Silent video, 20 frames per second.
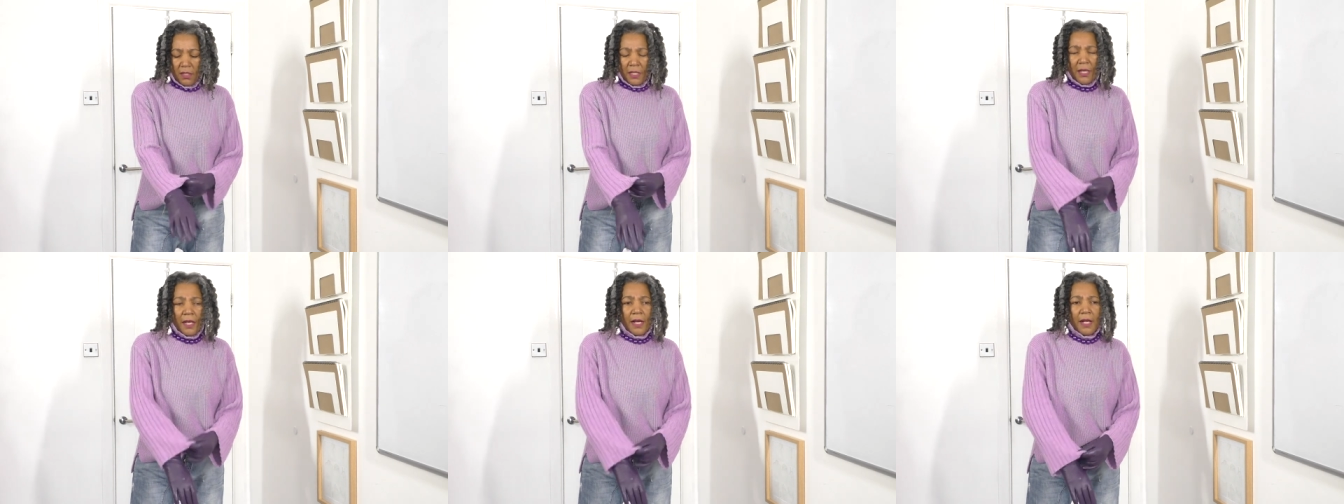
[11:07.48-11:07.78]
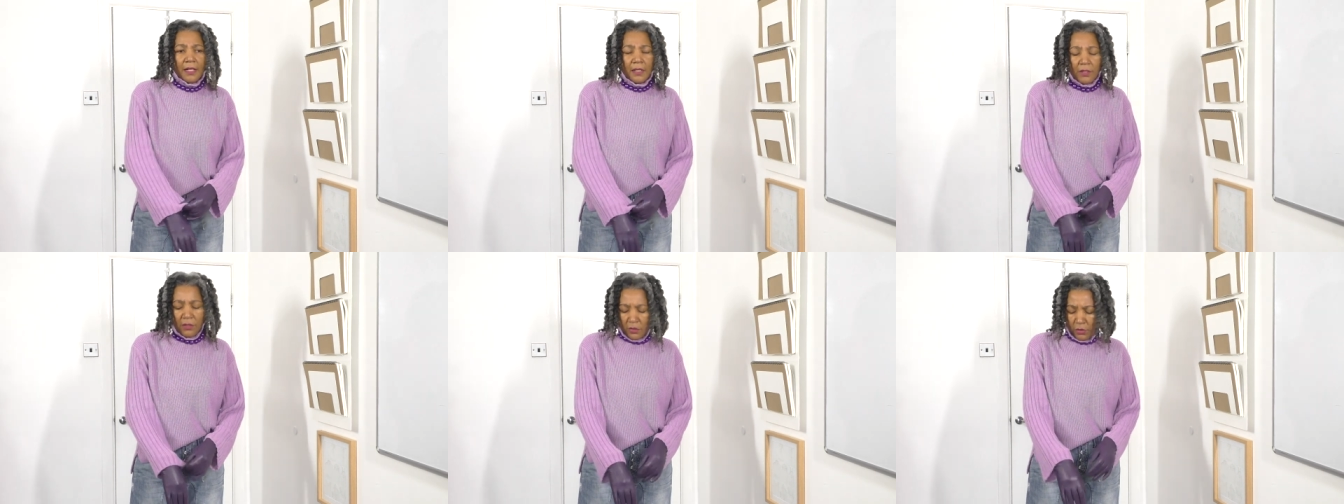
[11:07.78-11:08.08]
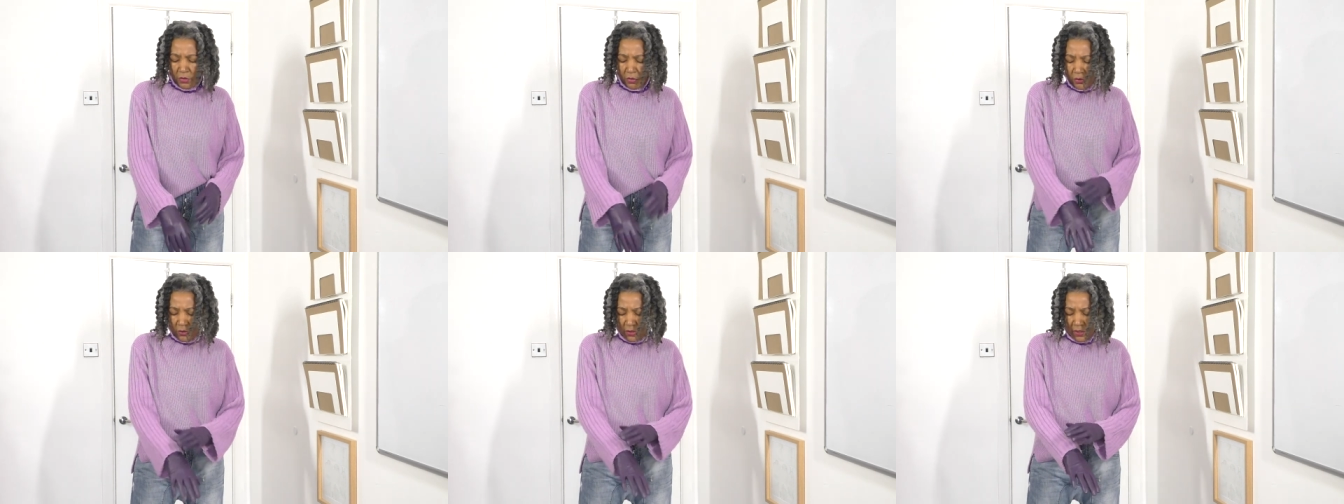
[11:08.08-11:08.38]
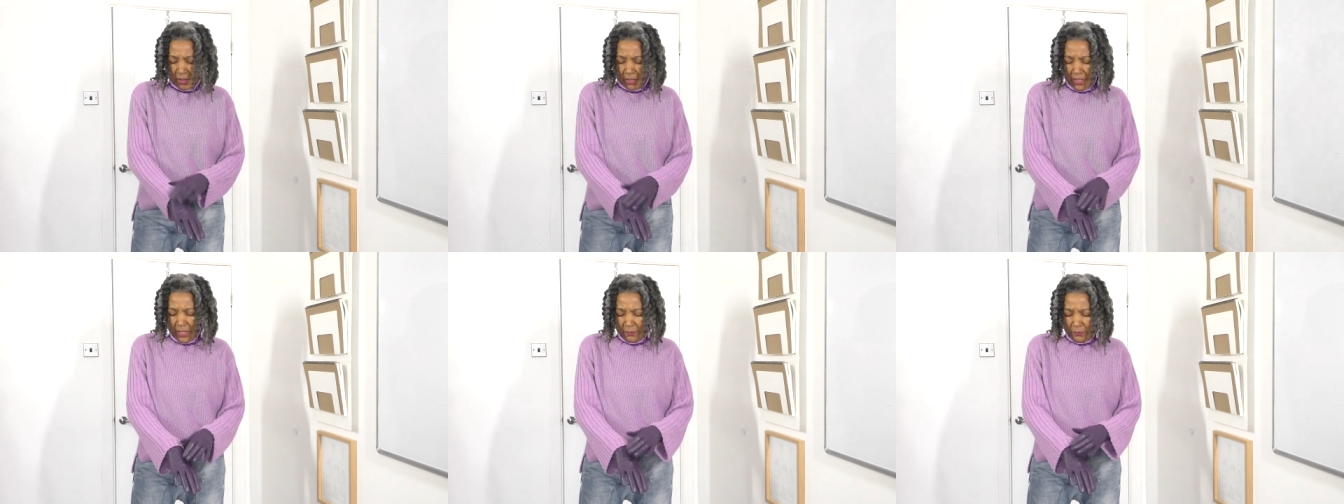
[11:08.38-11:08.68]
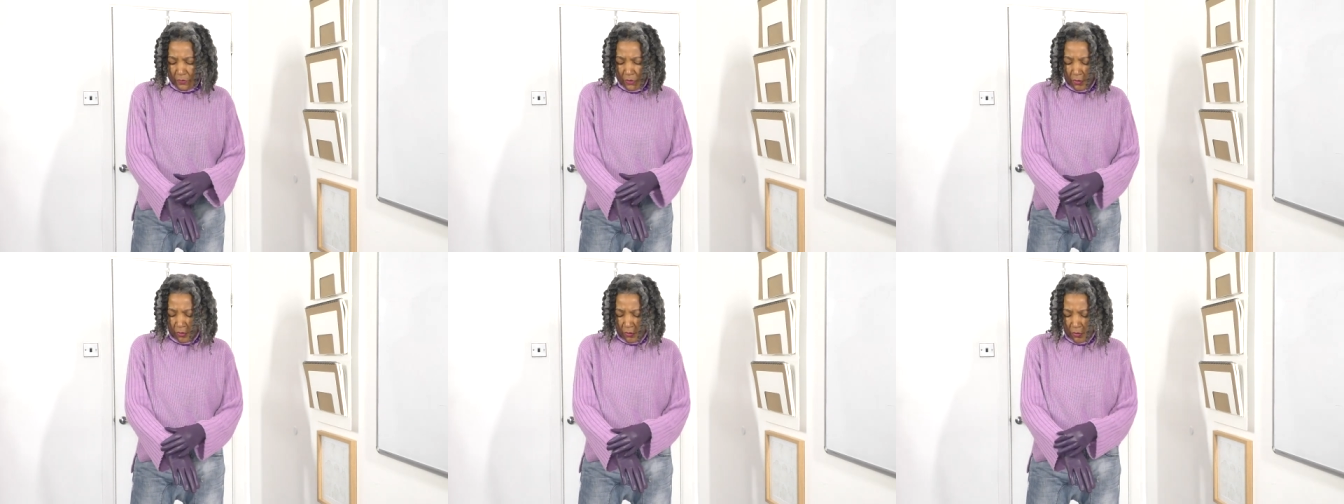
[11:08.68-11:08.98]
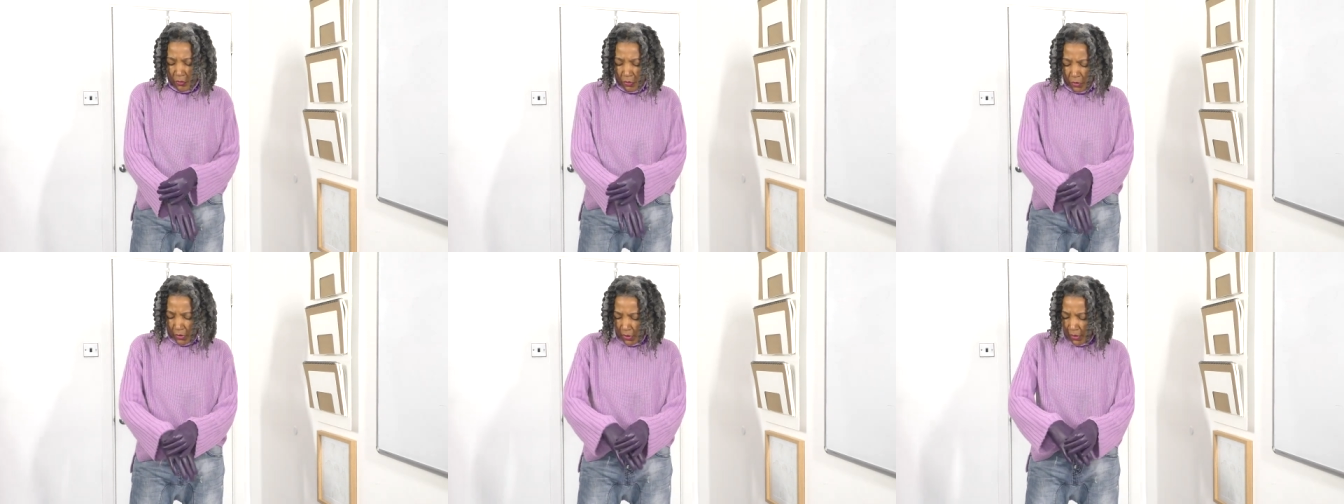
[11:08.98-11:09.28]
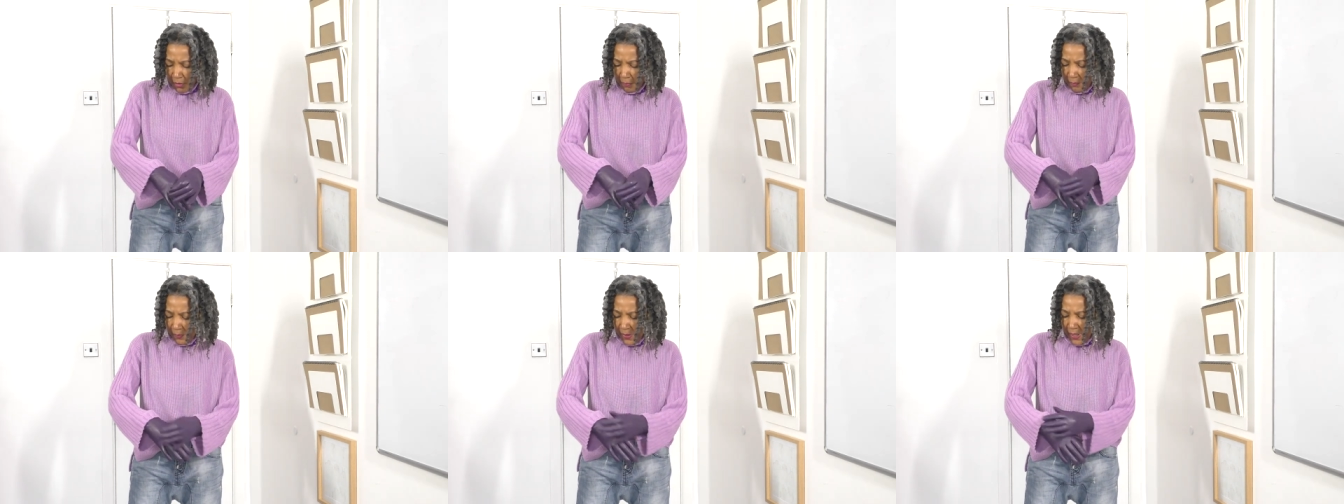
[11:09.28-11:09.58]
kind of same
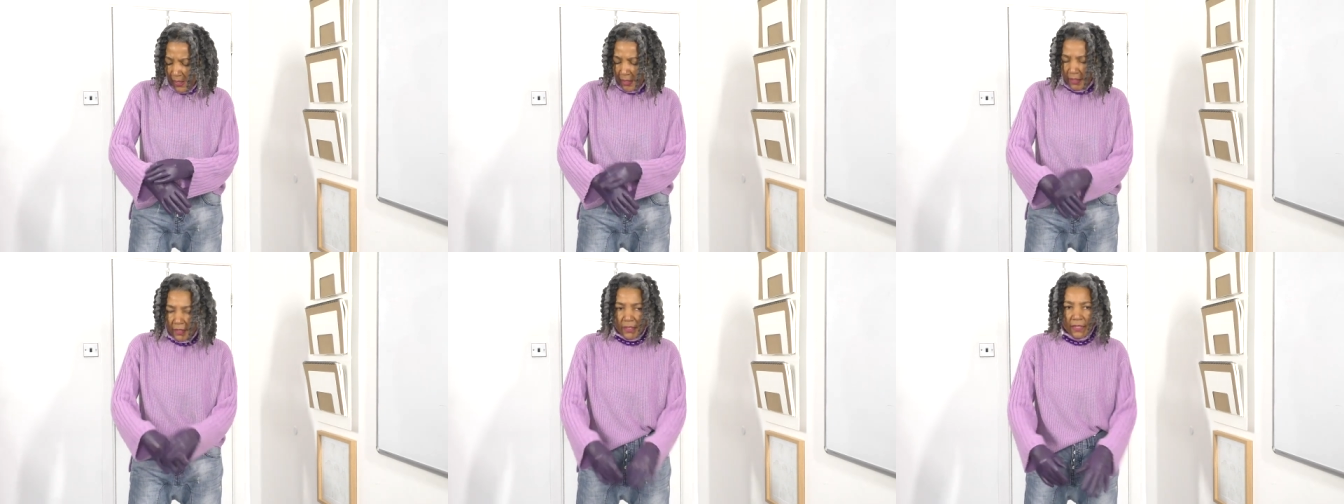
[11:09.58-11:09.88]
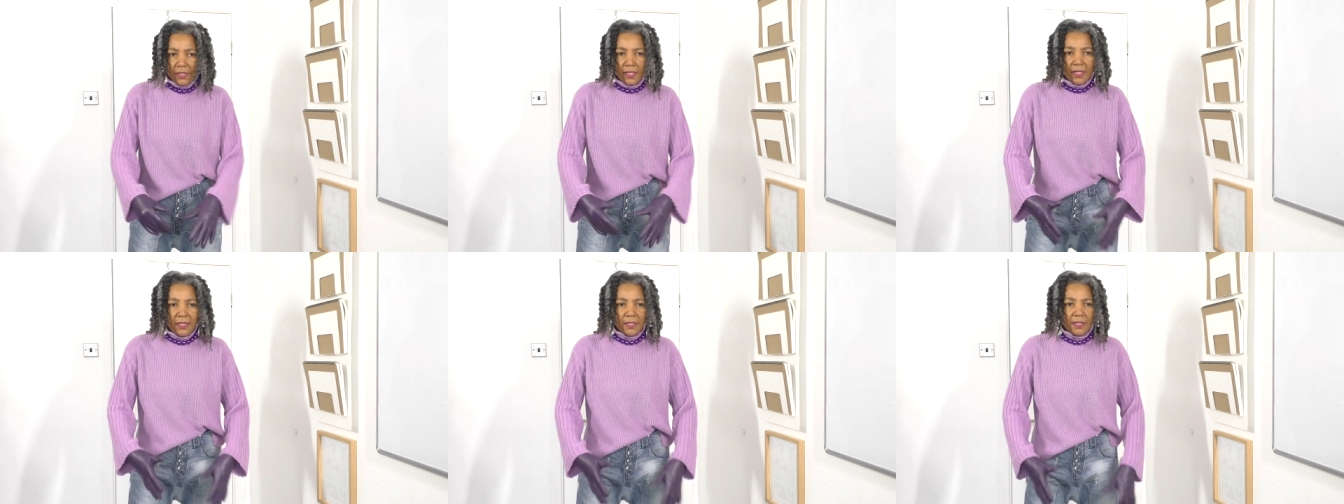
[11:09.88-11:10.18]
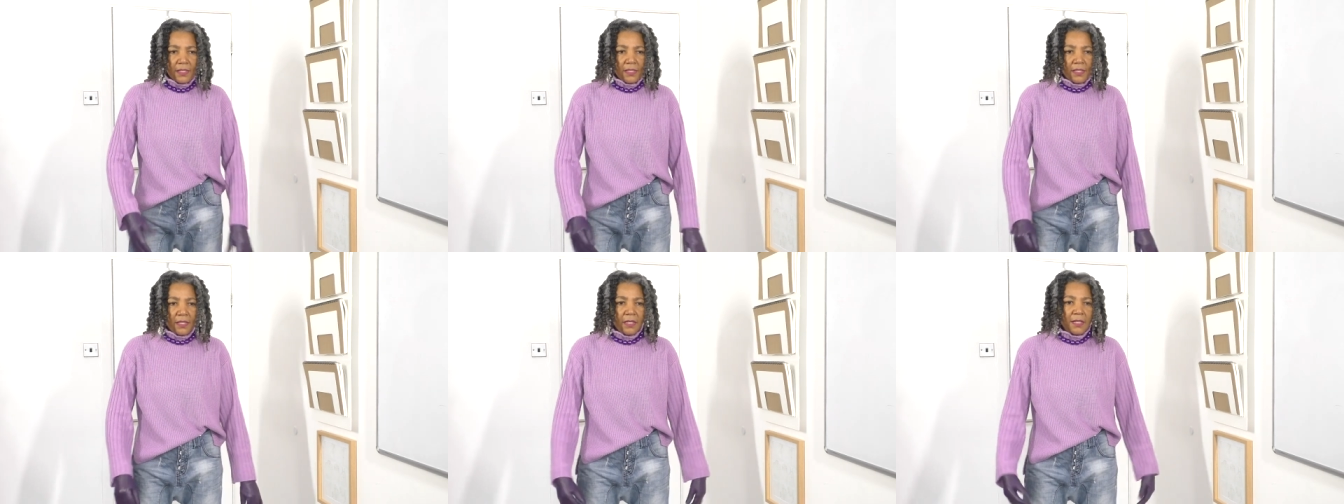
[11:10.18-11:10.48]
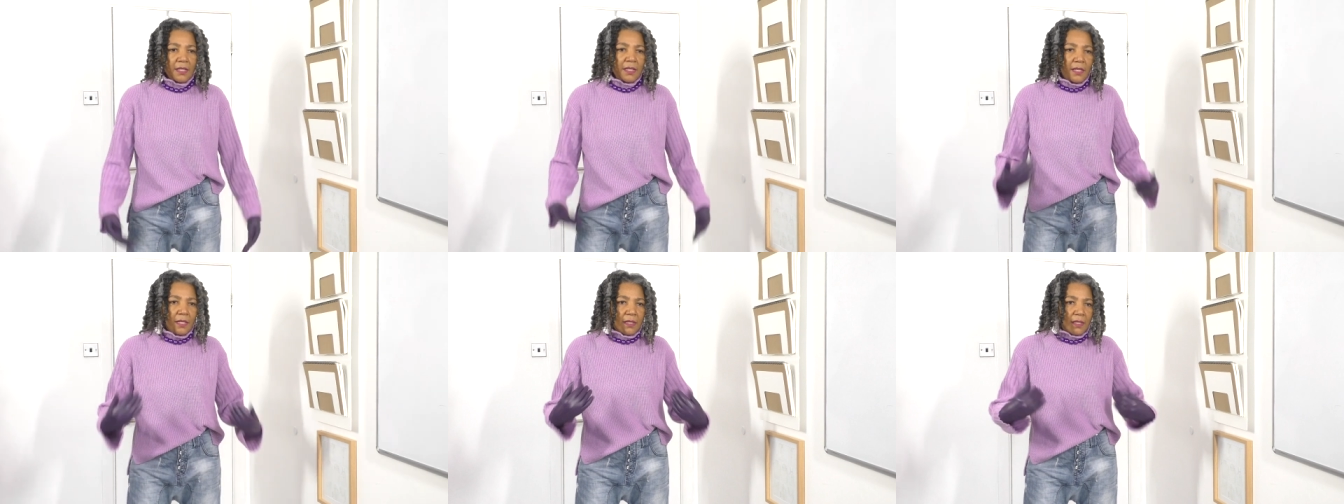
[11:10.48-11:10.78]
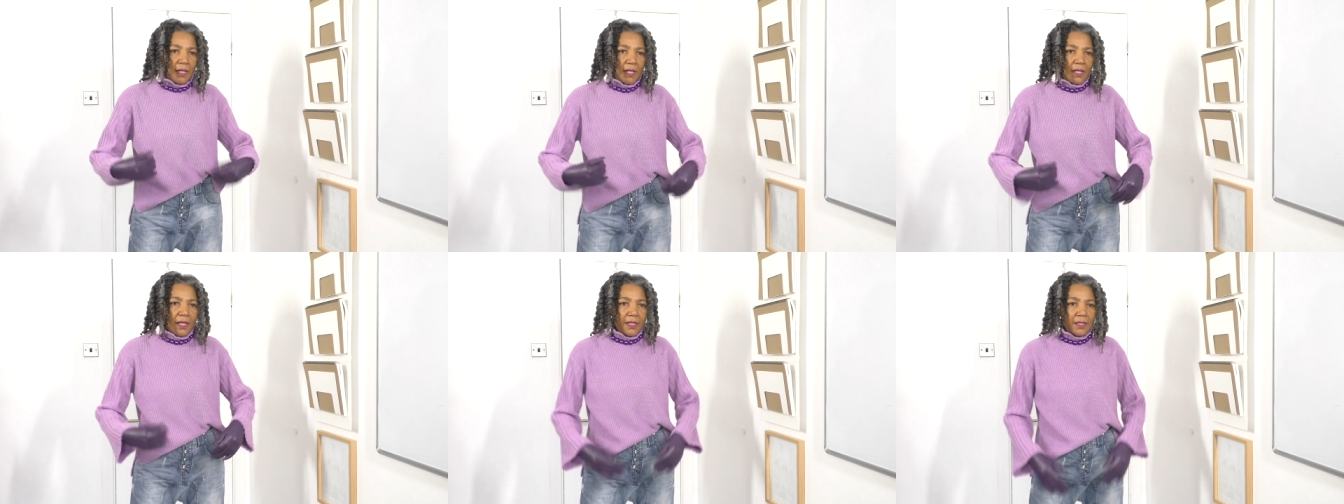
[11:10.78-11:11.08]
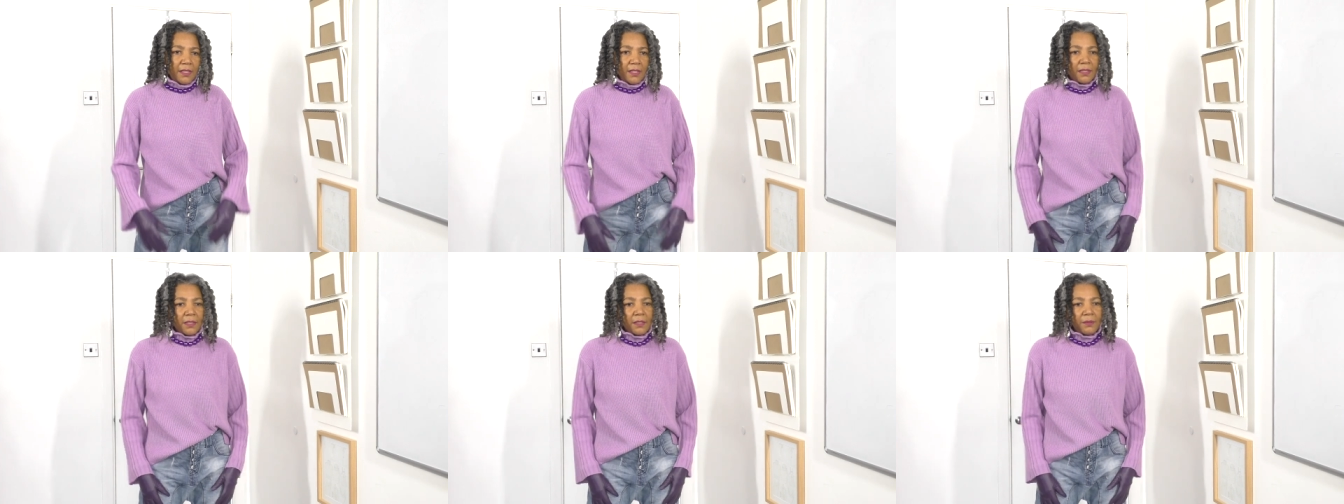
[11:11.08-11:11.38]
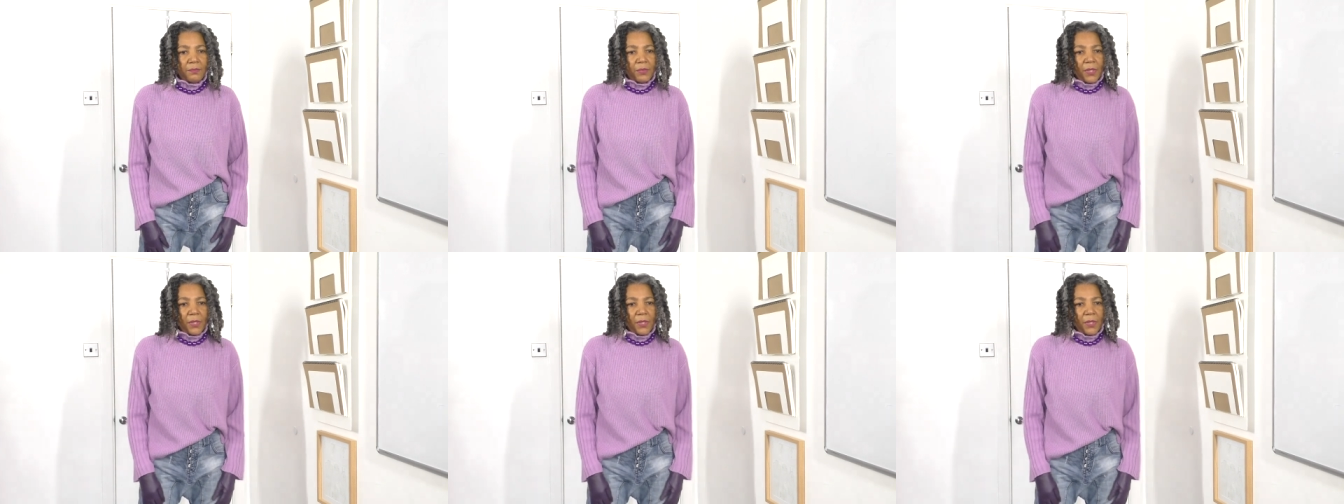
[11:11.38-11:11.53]
colour palette as the lilac,